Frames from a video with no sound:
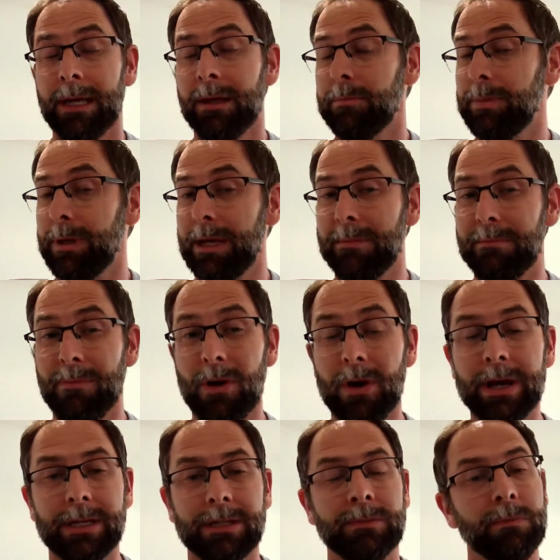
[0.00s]
but in
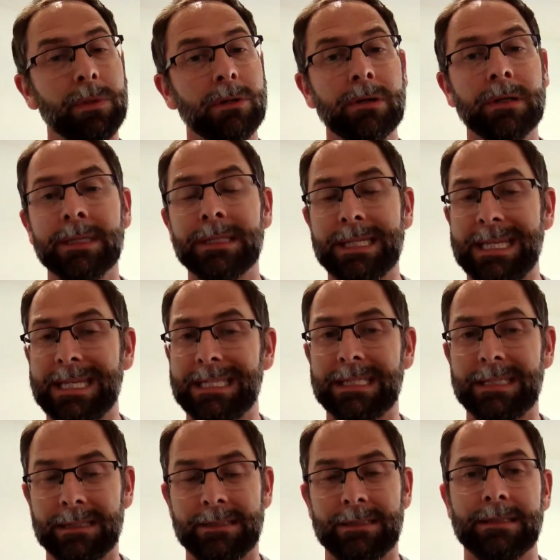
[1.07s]
my experience, it
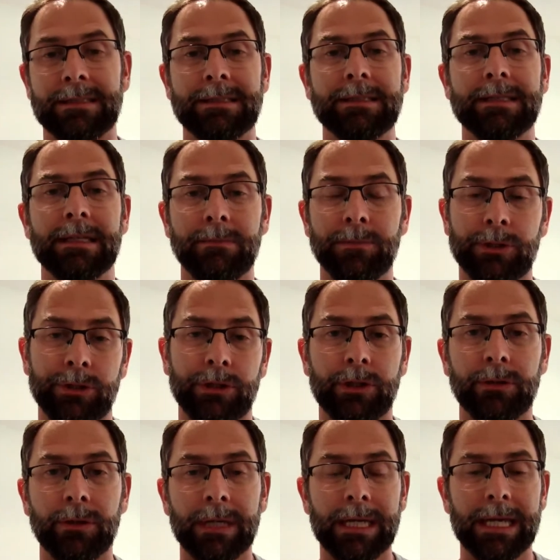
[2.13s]
doesn't seem
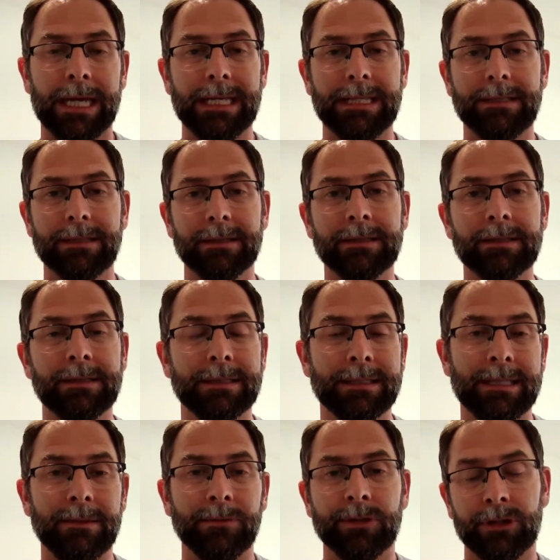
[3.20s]
to. It doesn't
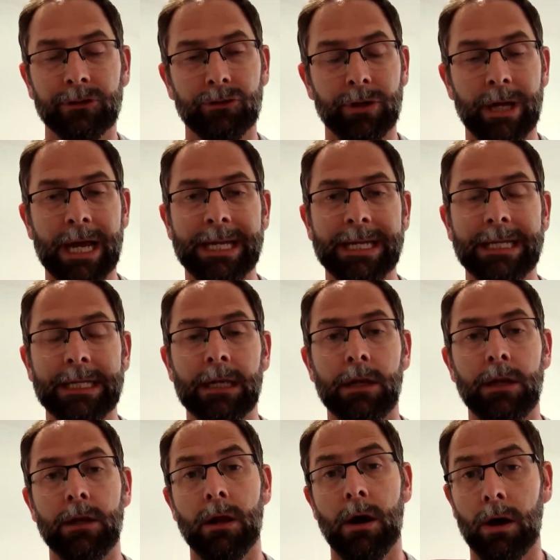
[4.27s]
seem to create any
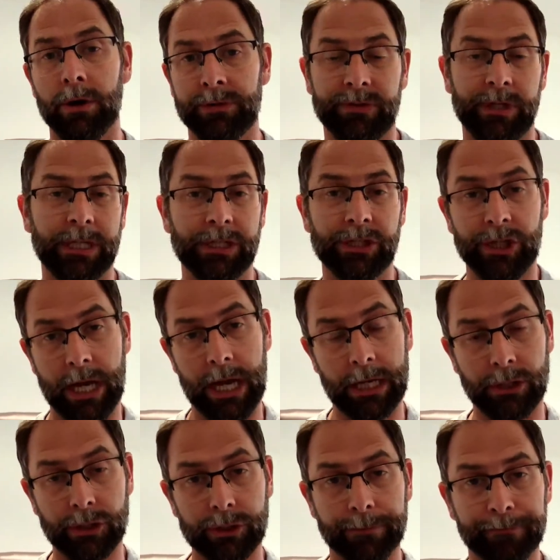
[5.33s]
lasting
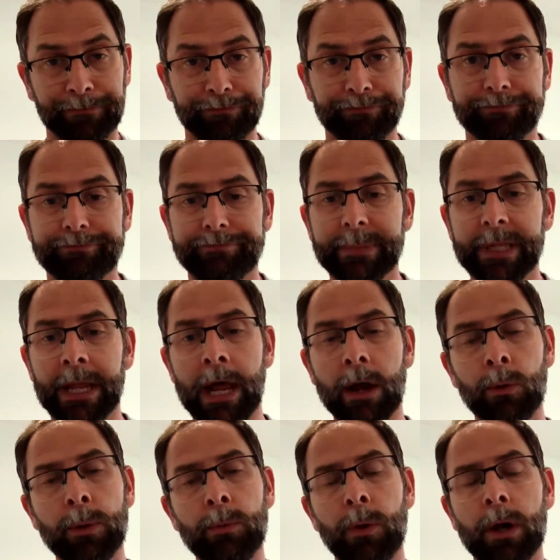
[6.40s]
change.
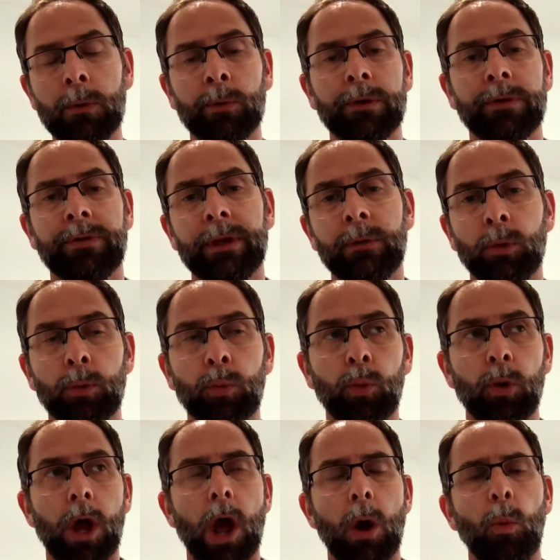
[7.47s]
Now, we might want to think, well,
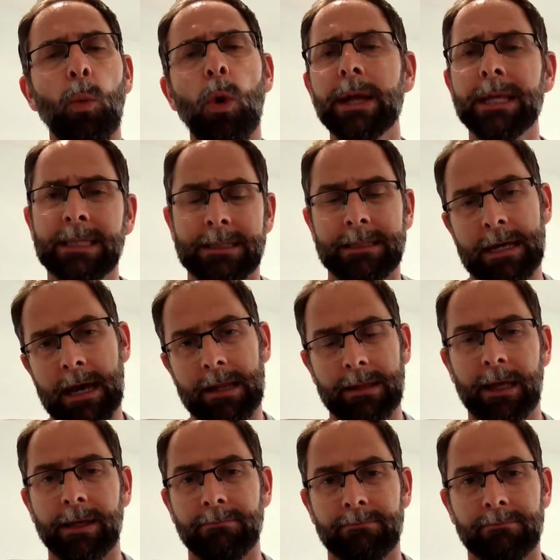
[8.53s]
why is that
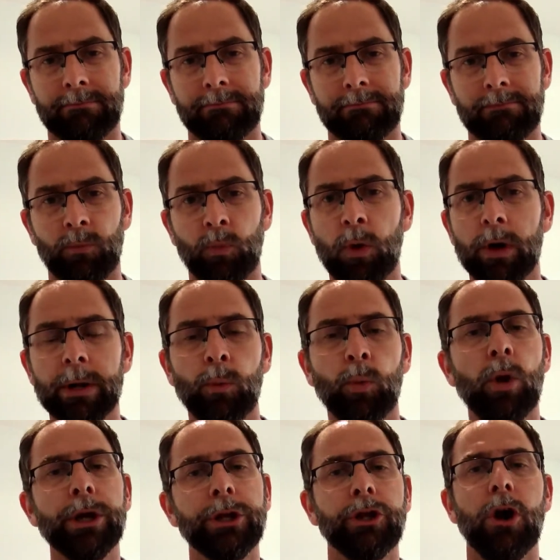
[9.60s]
then?
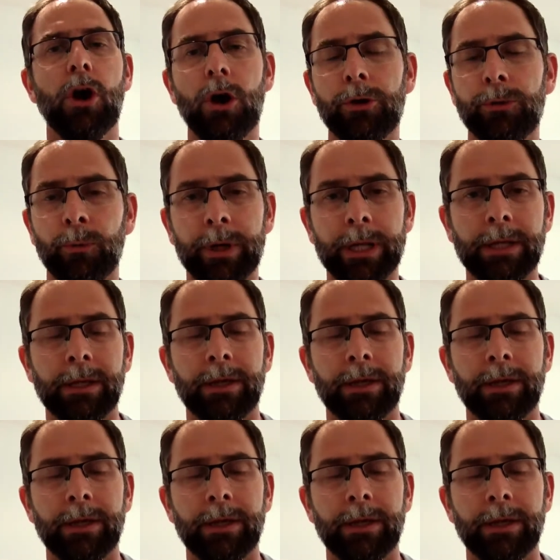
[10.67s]
Why can't we,